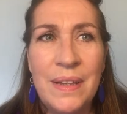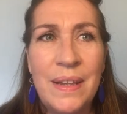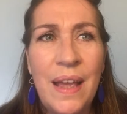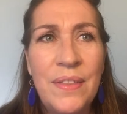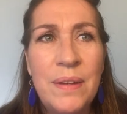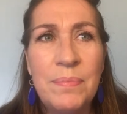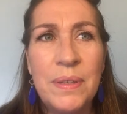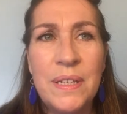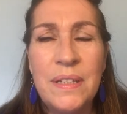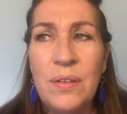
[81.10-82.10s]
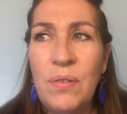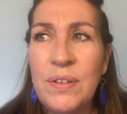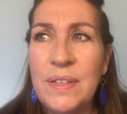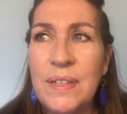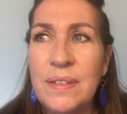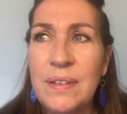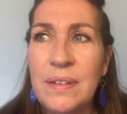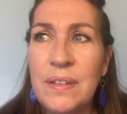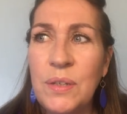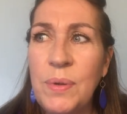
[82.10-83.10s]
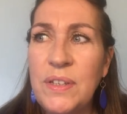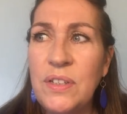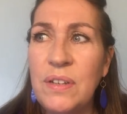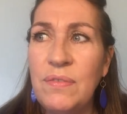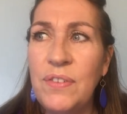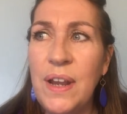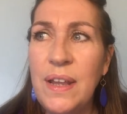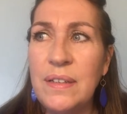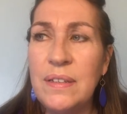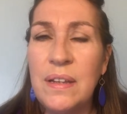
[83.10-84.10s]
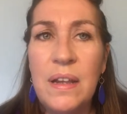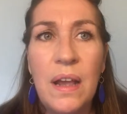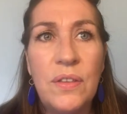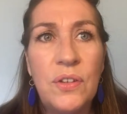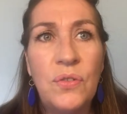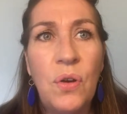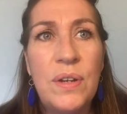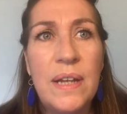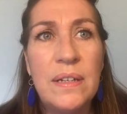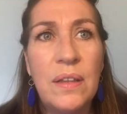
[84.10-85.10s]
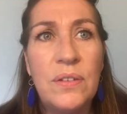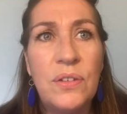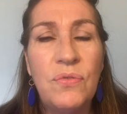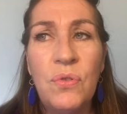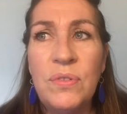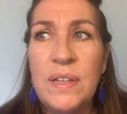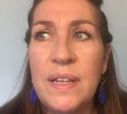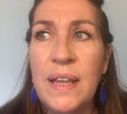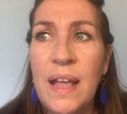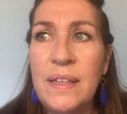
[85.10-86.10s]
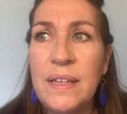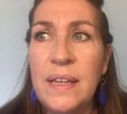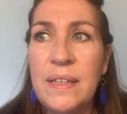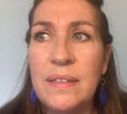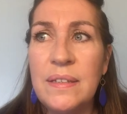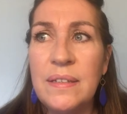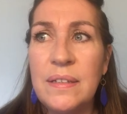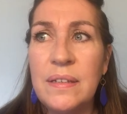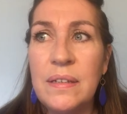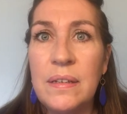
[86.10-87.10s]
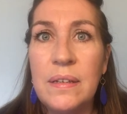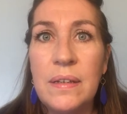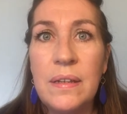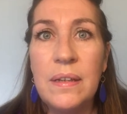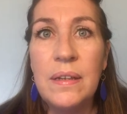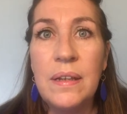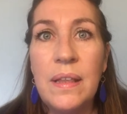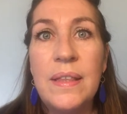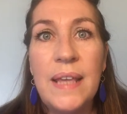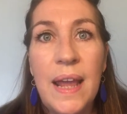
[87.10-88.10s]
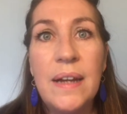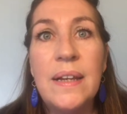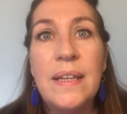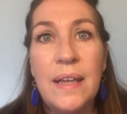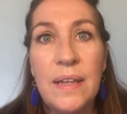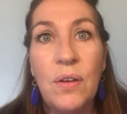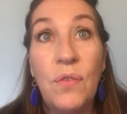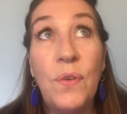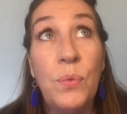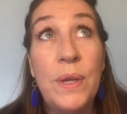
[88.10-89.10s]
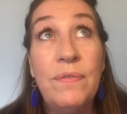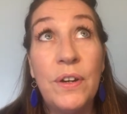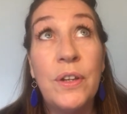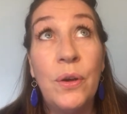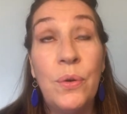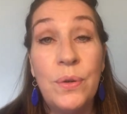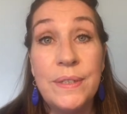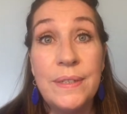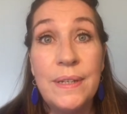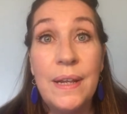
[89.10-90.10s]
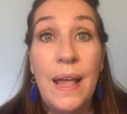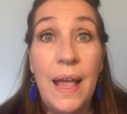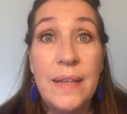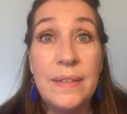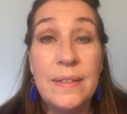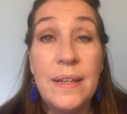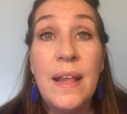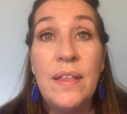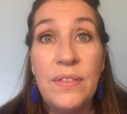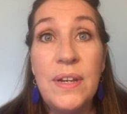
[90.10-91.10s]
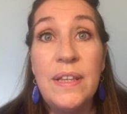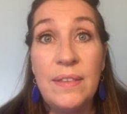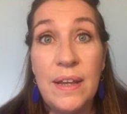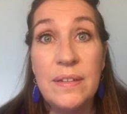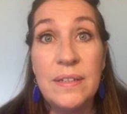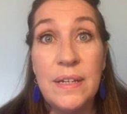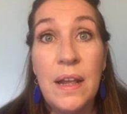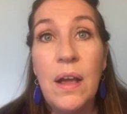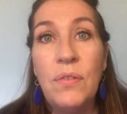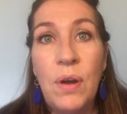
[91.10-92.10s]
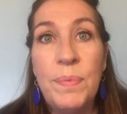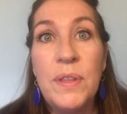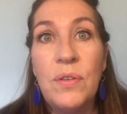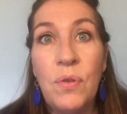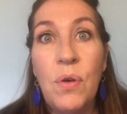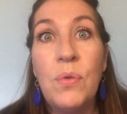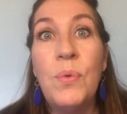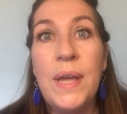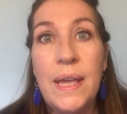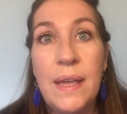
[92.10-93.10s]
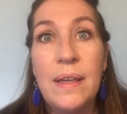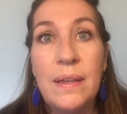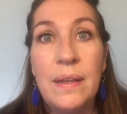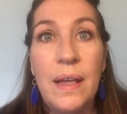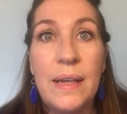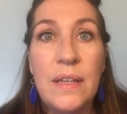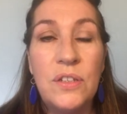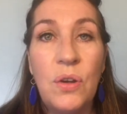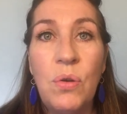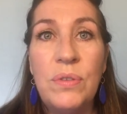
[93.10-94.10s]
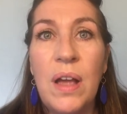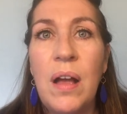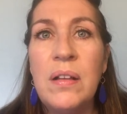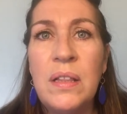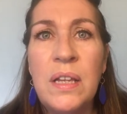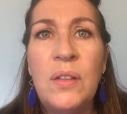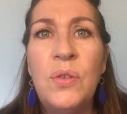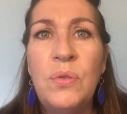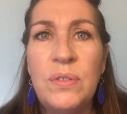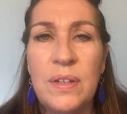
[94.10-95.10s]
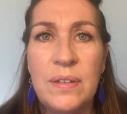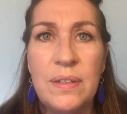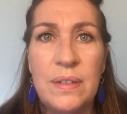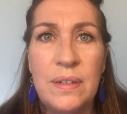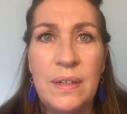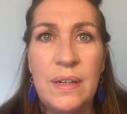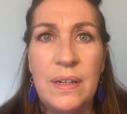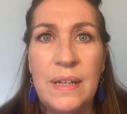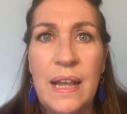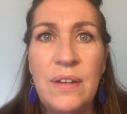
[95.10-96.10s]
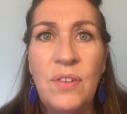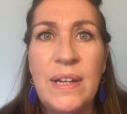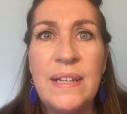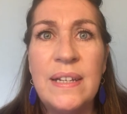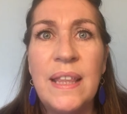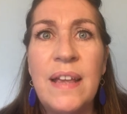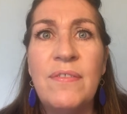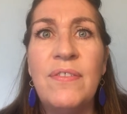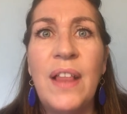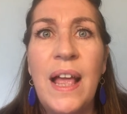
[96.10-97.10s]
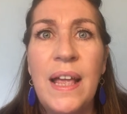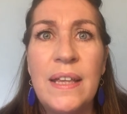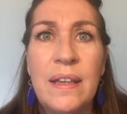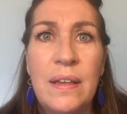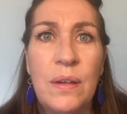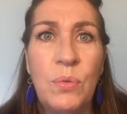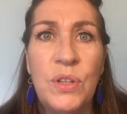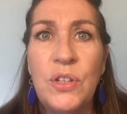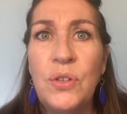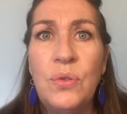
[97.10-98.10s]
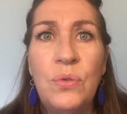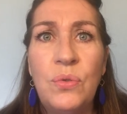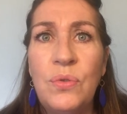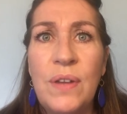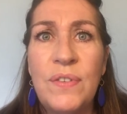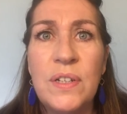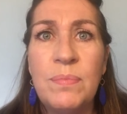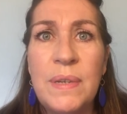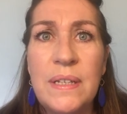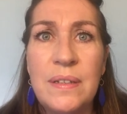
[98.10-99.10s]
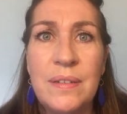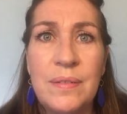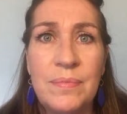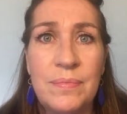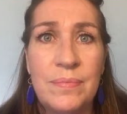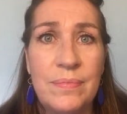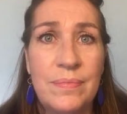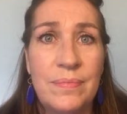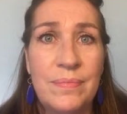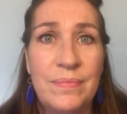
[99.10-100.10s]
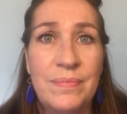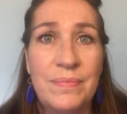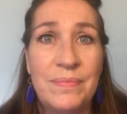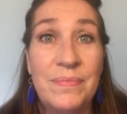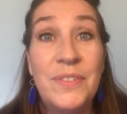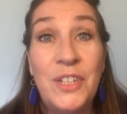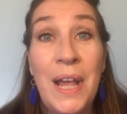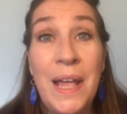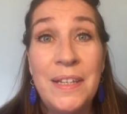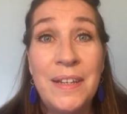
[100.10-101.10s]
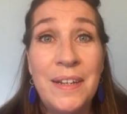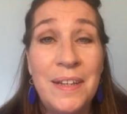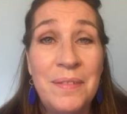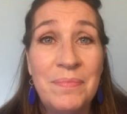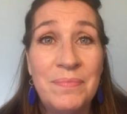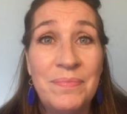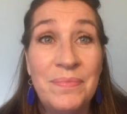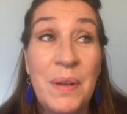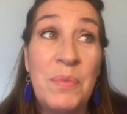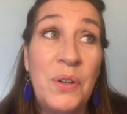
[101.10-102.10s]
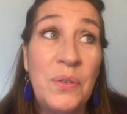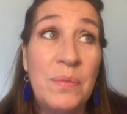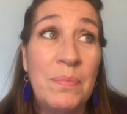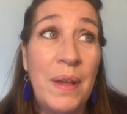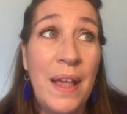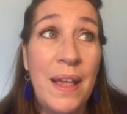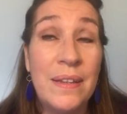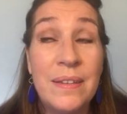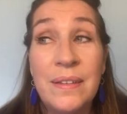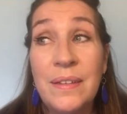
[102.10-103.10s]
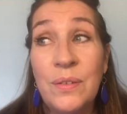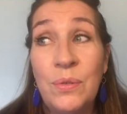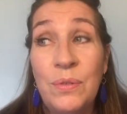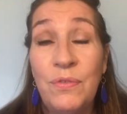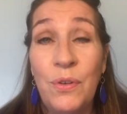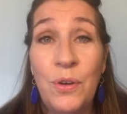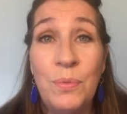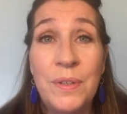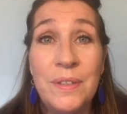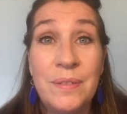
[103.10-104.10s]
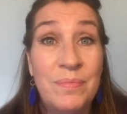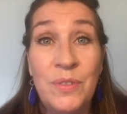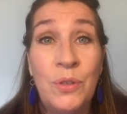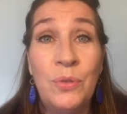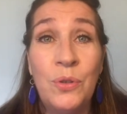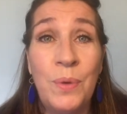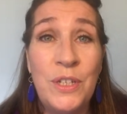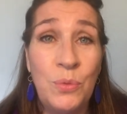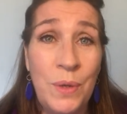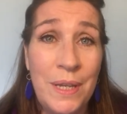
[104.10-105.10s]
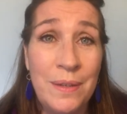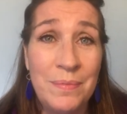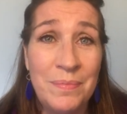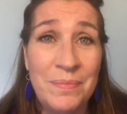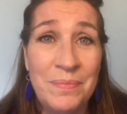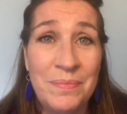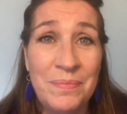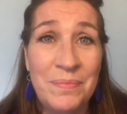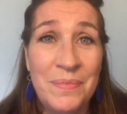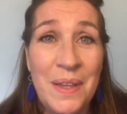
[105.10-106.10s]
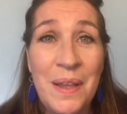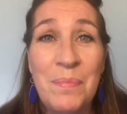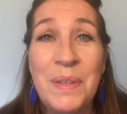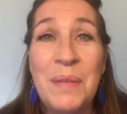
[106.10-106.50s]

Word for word: gathering police horses, twitch and fret, at the Tron end of London Road and the Gallowgate. The early kick-off we forgot has us 3.30, rubbing the wrong way, against all the ugly losers getting ready to let fly where the two rivers meet. January, and we're looking back, going forward, don't know which way. But